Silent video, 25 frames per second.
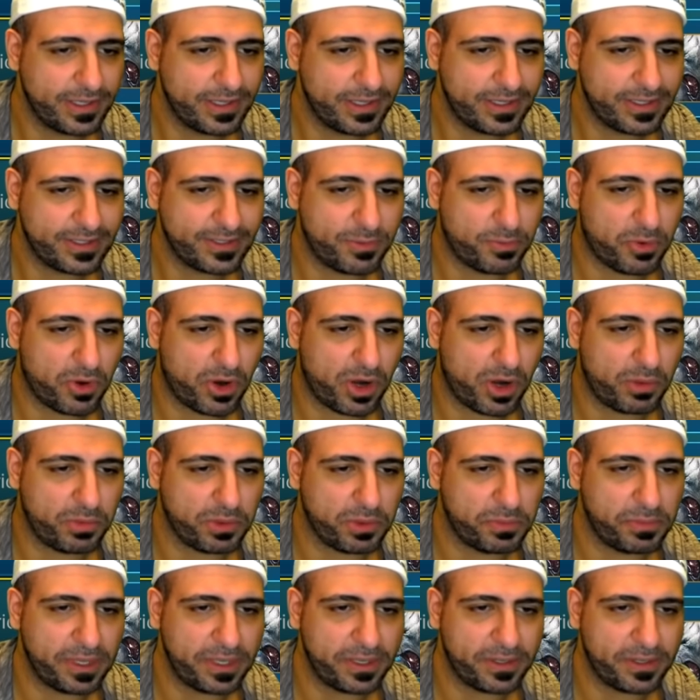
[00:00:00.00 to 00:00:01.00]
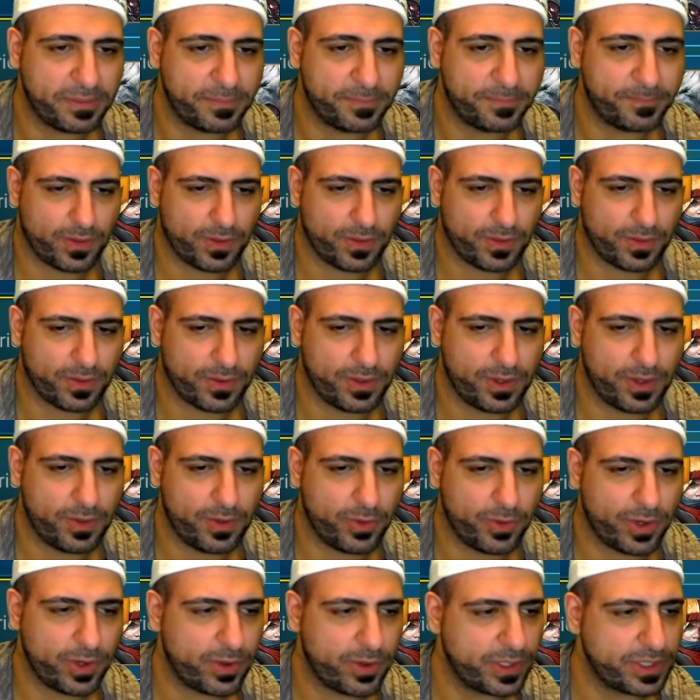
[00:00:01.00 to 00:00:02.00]
is a problem, man. Okay, we're
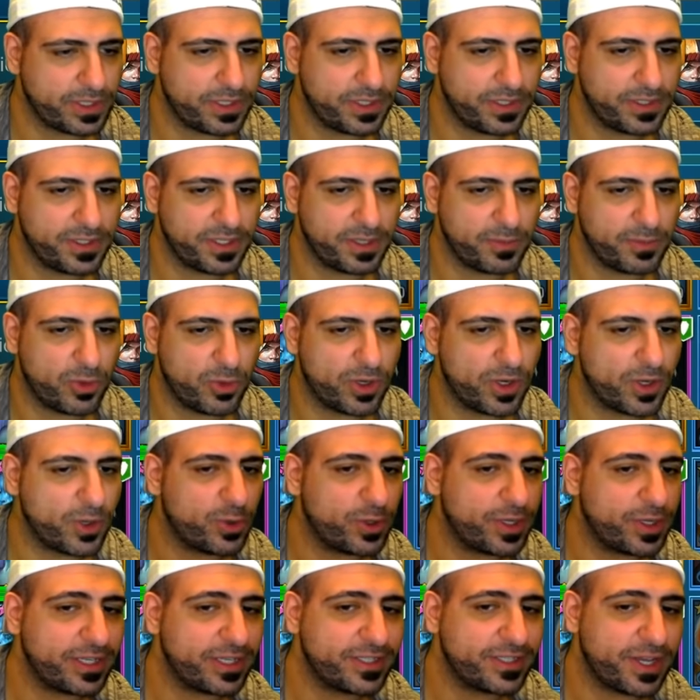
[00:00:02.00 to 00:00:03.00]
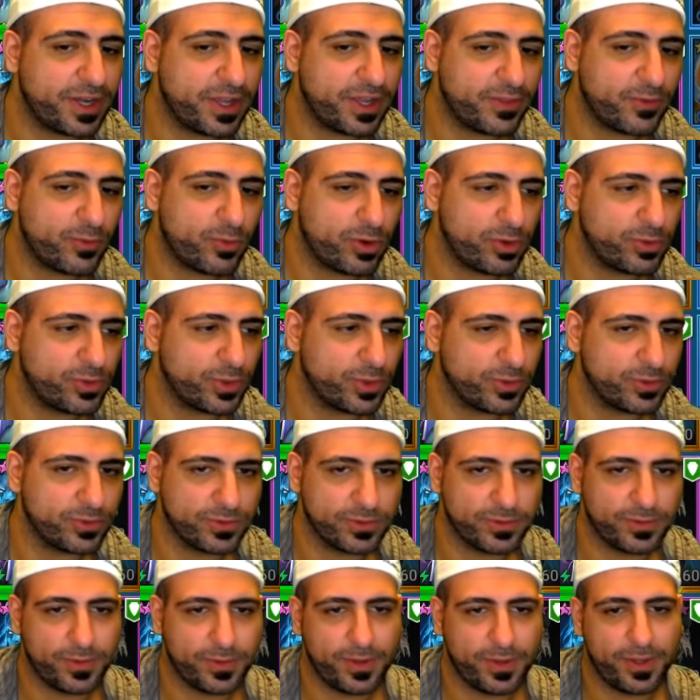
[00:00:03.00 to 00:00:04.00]
gonna go against this team. We're gonna go against another Rotos.
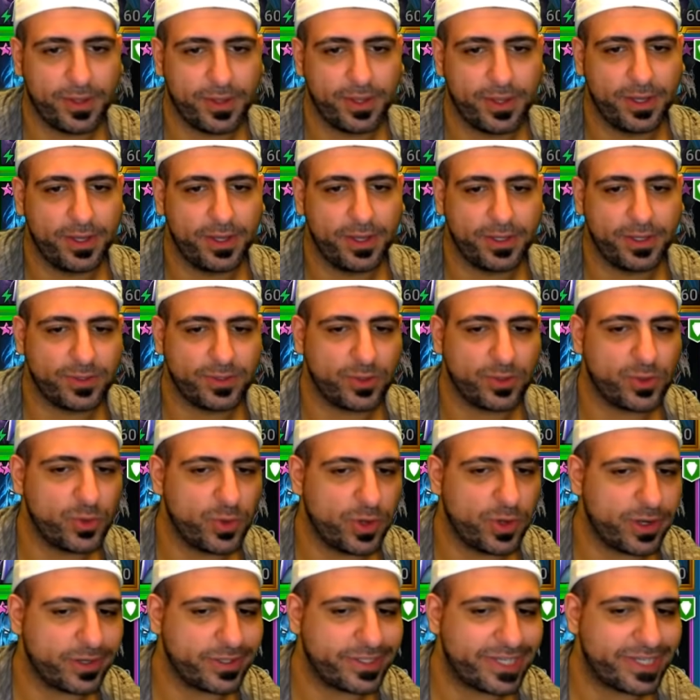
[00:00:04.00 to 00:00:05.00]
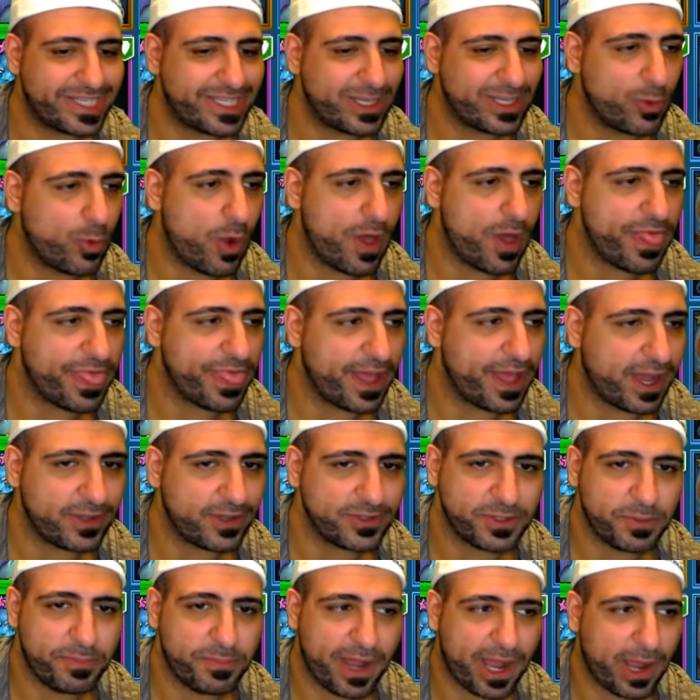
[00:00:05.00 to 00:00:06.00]
So
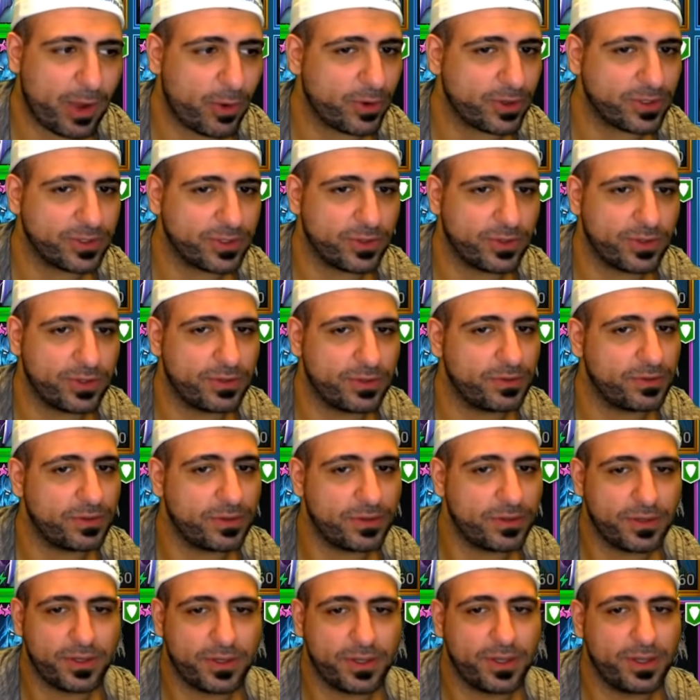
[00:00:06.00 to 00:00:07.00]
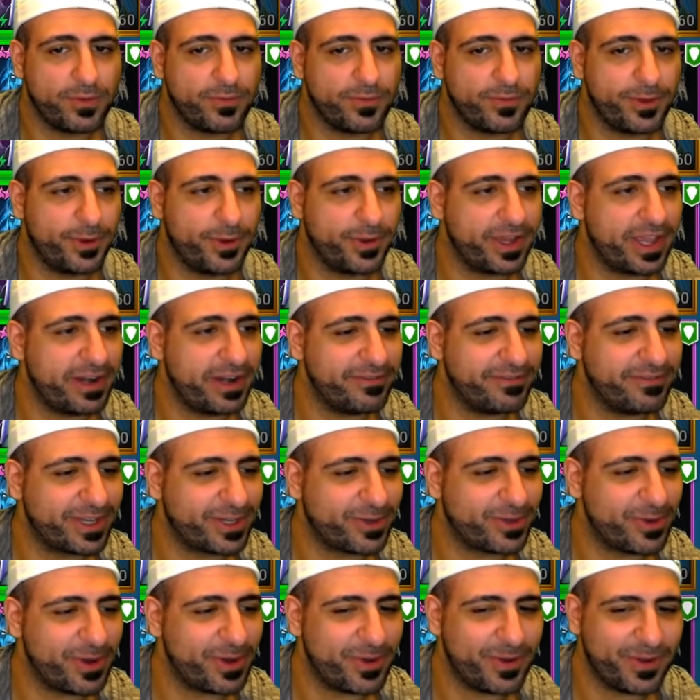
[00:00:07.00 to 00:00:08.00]
261,000 power. So if we don't get a
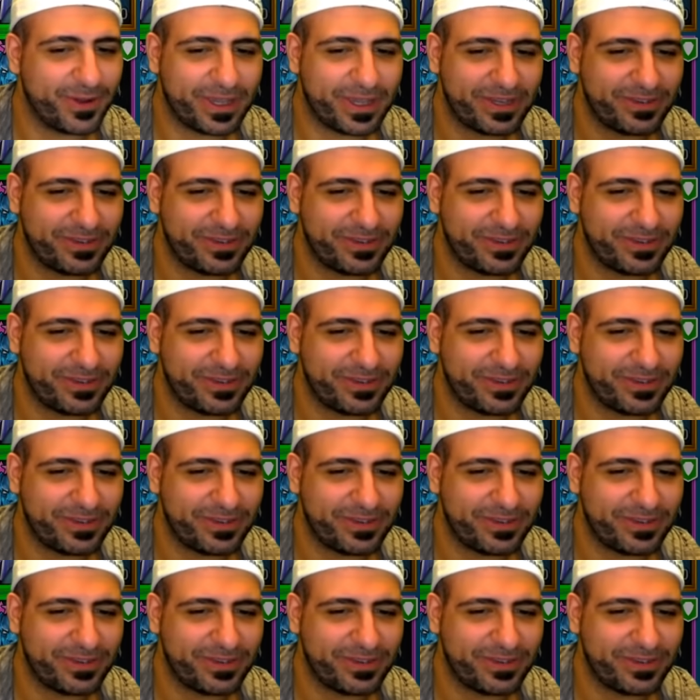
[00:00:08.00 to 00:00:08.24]
victory, you don't get a